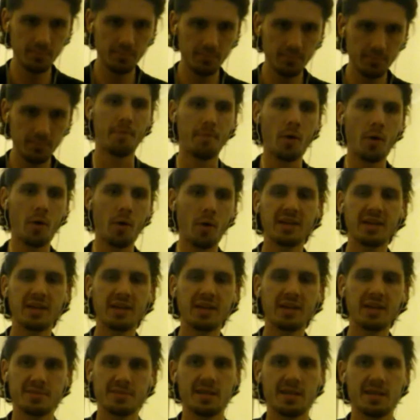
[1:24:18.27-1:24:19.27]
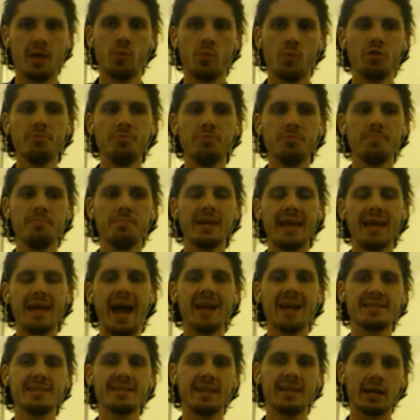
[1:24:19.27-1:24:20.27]
both games wouldn't be
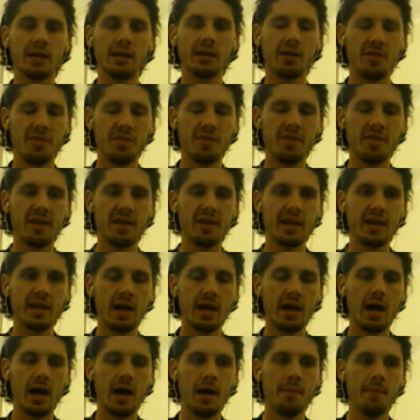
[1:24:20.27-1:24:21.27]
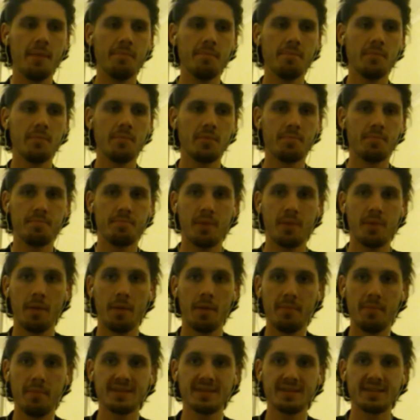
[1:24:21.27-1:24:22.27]
getting the
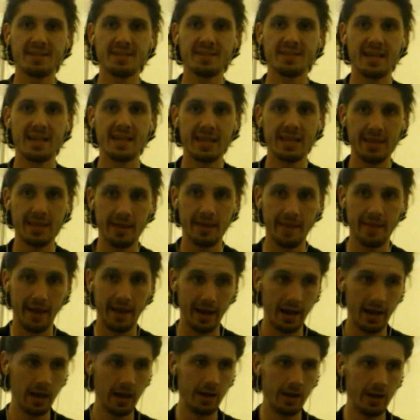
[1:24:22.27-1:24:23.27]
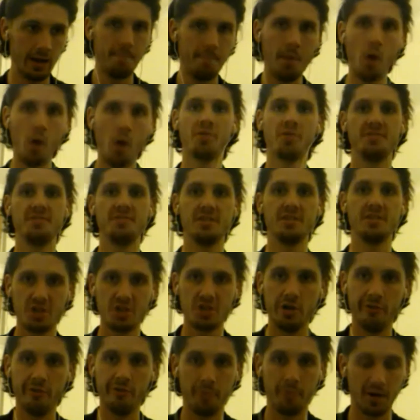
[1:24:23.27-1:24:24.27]
publicity that they both
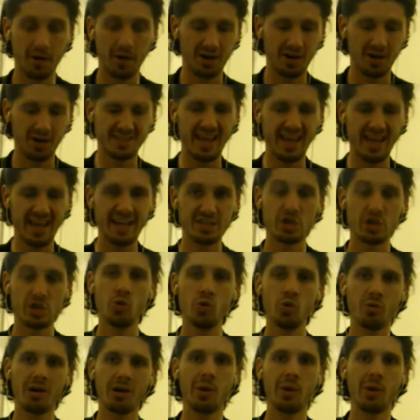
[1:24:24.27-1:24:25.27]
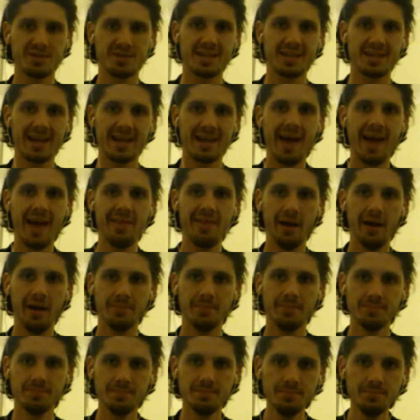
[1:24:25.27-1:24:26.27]
deserve because they're too close together.